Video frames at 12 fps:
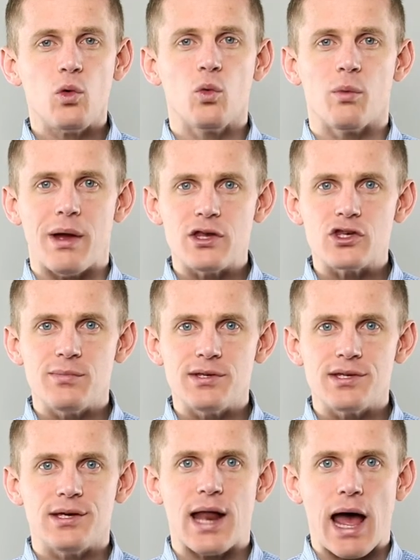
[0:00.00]
Remains to be
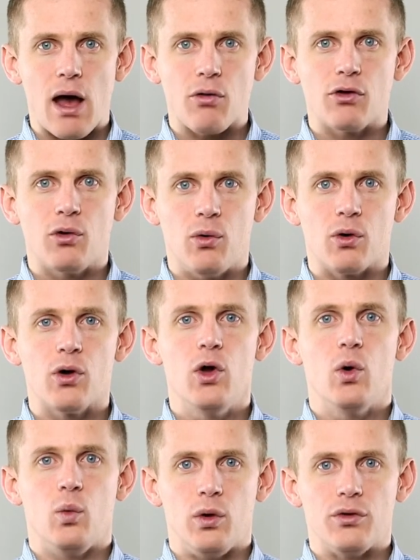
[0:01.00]
seen how the court
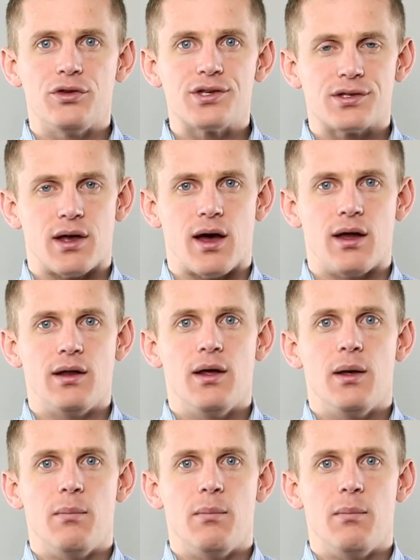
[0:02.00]
will decide,